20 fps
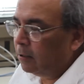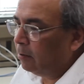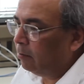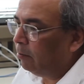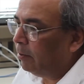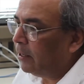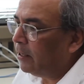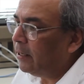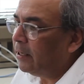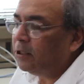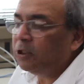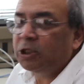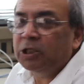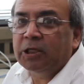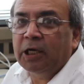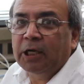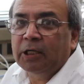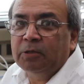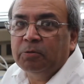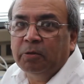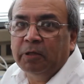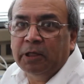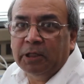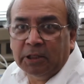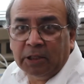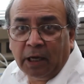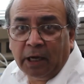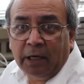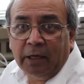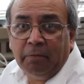where DANE stands for
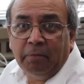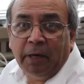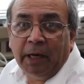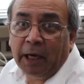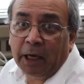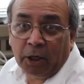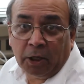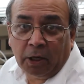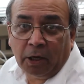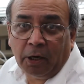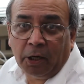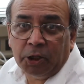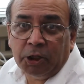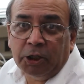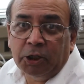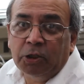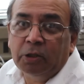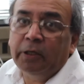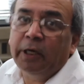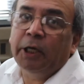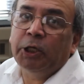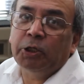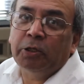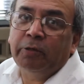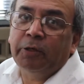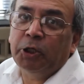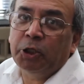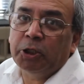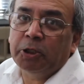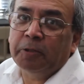Design by Analogy to Nature
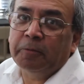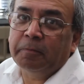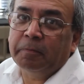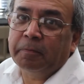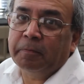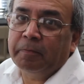Engine.